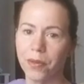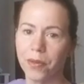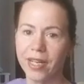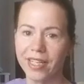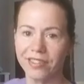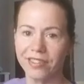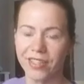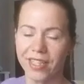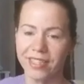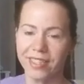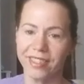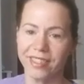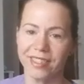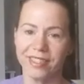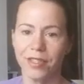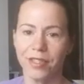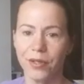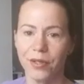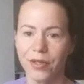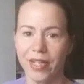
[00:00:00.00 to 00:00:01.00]
of wedding
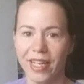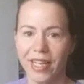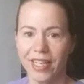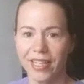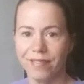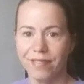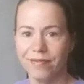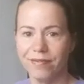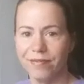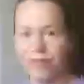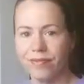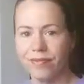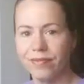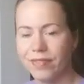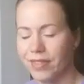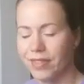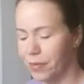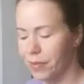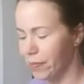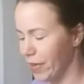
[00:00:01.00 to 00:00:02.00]
dresses donated
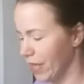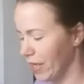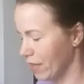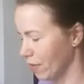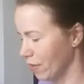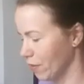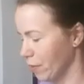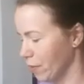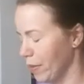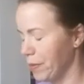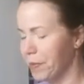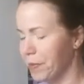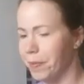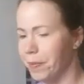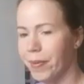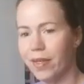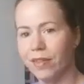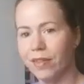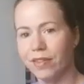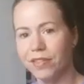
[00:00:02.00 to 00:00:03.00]
to make little baby
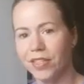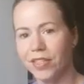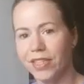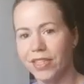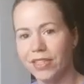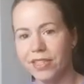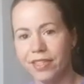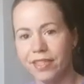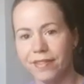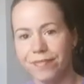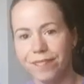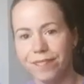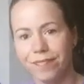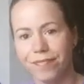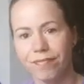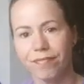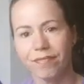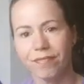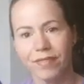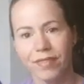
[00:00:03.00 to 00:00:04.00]
burial dresses.
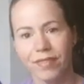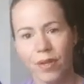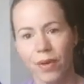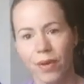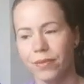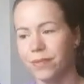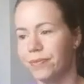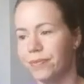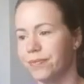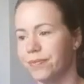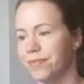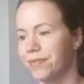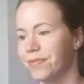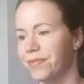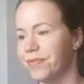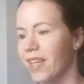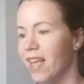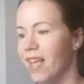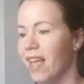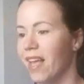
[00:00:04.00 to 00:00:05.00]
So
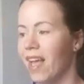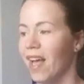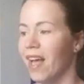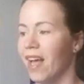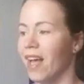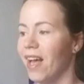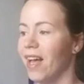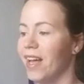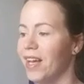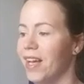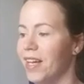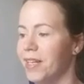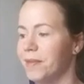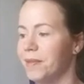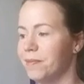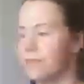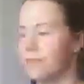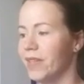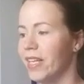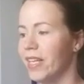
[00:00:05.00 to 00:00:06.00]

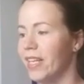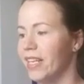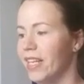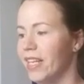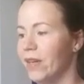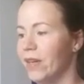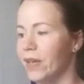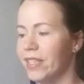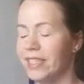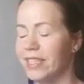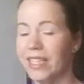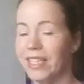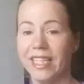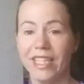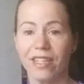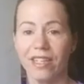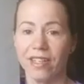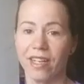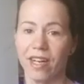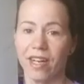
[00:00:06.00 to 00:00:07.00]
and now as I
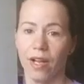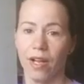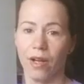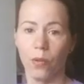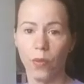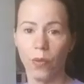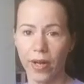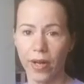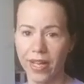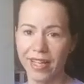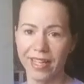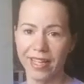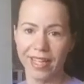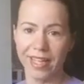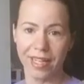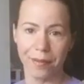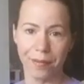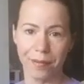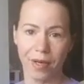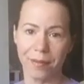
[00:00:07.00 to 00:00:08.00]
hear
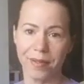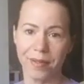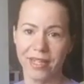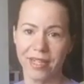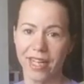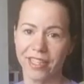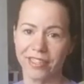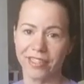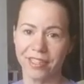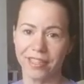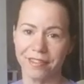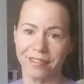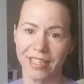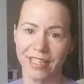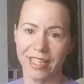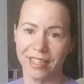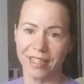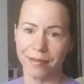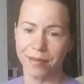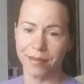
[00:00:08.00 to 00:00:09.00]
wailing and probably gnashing of
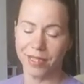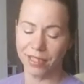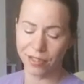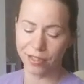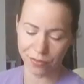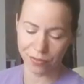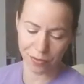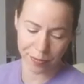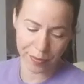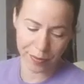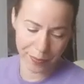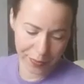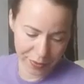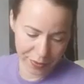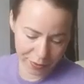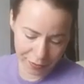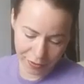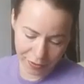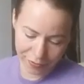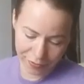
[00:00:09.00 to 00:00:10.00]
teeth upstairs for a
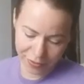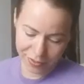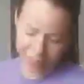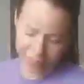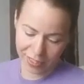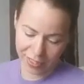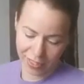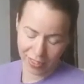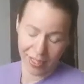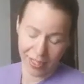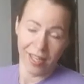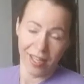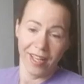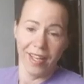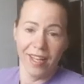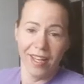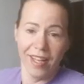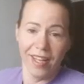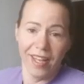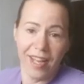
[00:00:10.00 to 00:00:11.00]
biblical reference,
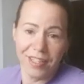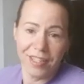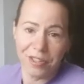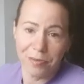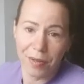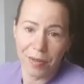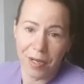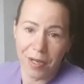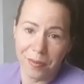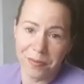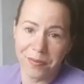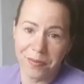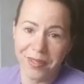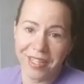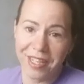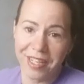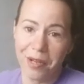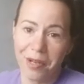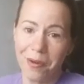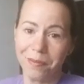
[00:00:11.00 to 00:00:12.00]
I should
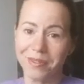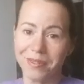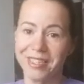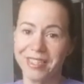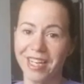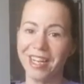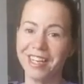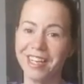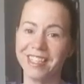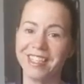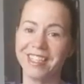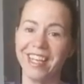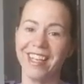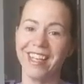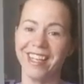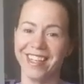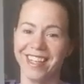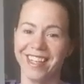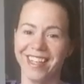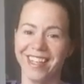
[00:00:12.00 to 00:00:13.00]
probably go upstairs
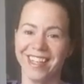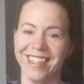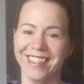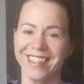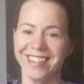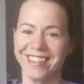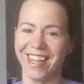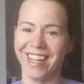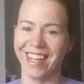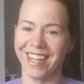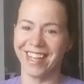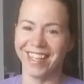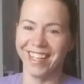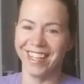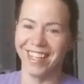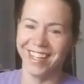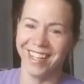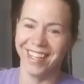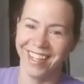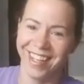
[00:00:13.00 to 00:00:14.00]
and
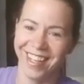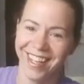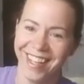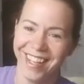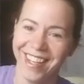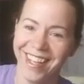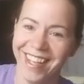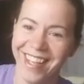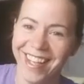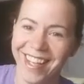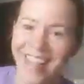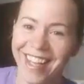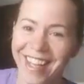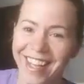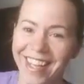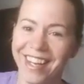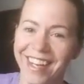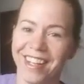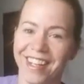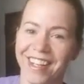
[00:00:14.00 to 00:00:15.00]
check
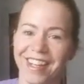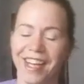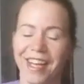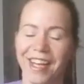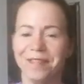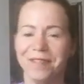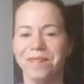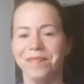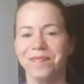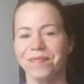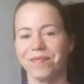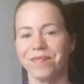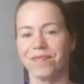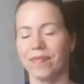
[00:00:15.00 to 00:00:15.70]
in on them.